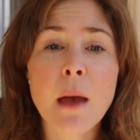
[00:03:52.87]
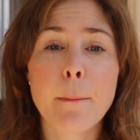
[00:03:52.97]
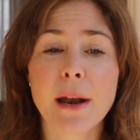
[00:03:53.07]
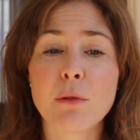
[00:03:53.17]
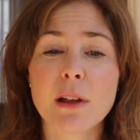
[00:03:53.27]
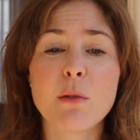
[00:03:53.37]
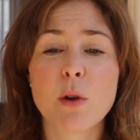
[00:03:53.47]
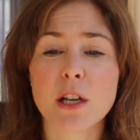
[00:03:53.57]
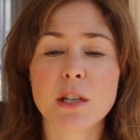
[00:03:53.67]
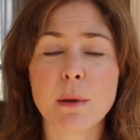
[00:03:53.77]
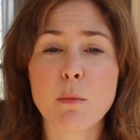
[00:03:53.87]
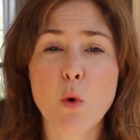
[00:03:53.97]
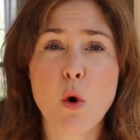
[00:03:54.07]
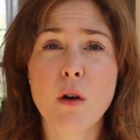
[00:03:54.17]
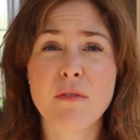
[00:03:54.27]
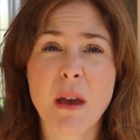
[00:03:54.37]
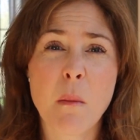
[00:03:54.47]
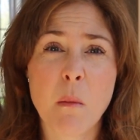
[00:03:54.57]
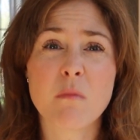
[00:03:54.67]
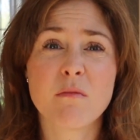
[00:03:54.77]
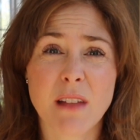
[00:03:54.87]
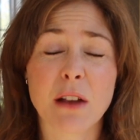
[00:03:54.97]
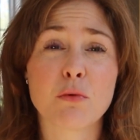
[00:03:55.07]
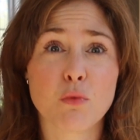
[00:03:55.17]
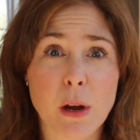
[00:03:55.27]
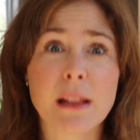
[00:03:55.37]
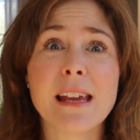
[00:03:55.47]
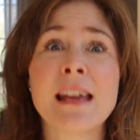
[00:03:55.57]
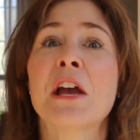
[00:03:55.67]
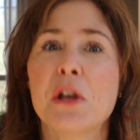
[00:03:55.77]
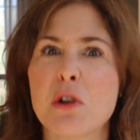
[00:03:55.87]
but I really want it to be more of them like really,